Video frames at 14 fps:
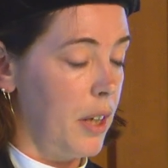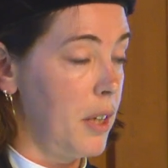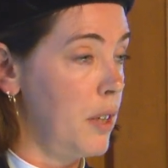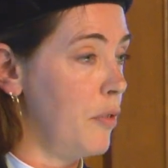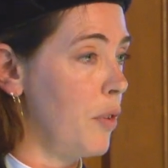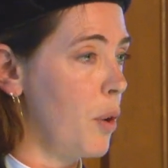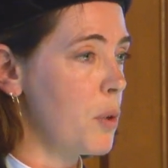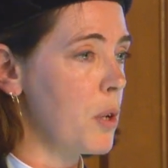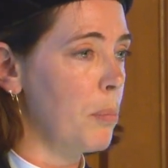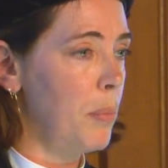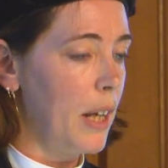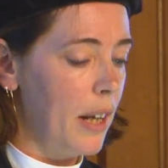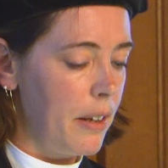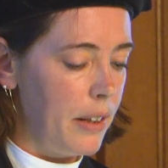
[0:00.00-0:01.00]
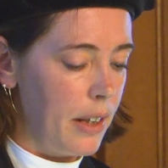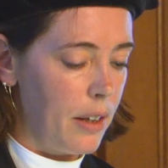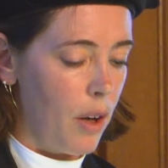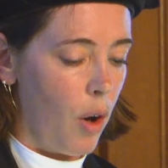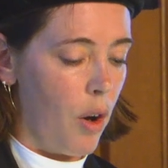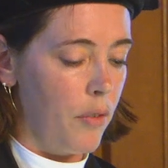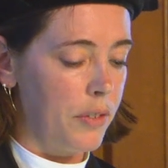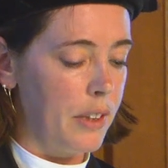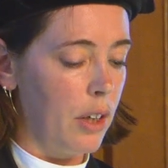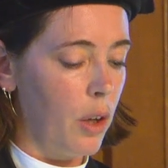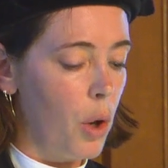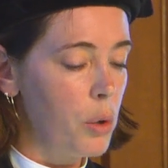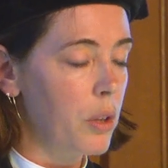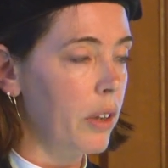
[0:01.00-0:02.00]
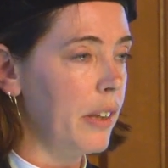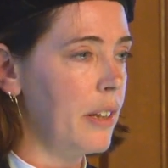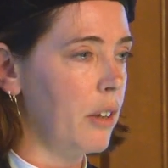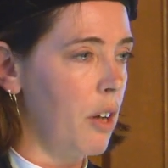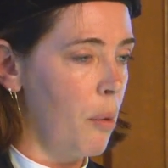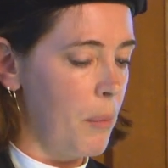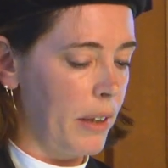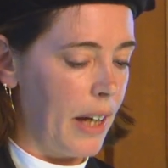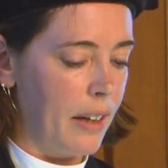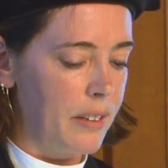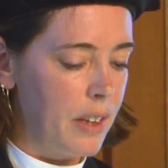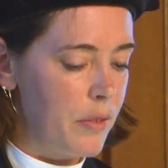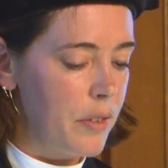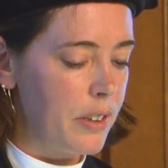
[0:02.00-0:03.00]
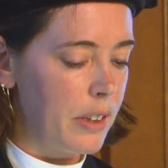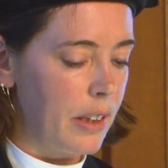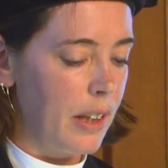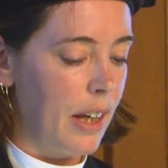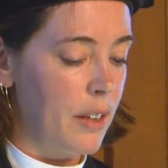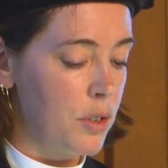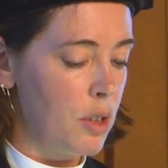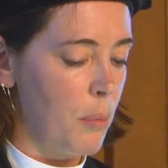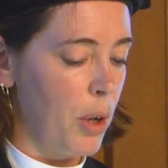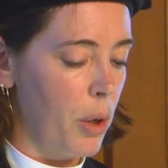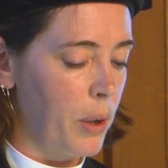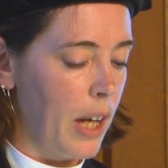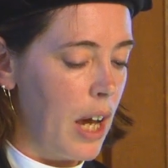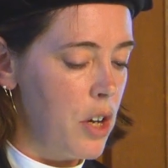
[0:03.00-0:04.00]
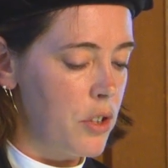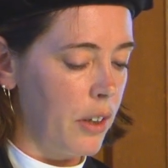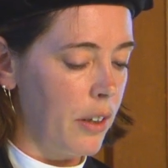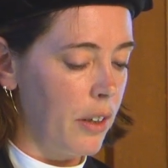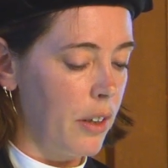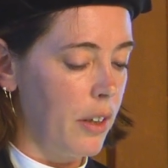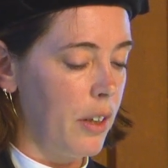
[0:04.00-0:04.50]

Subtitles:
the vulnerability of the local economic activity in some location,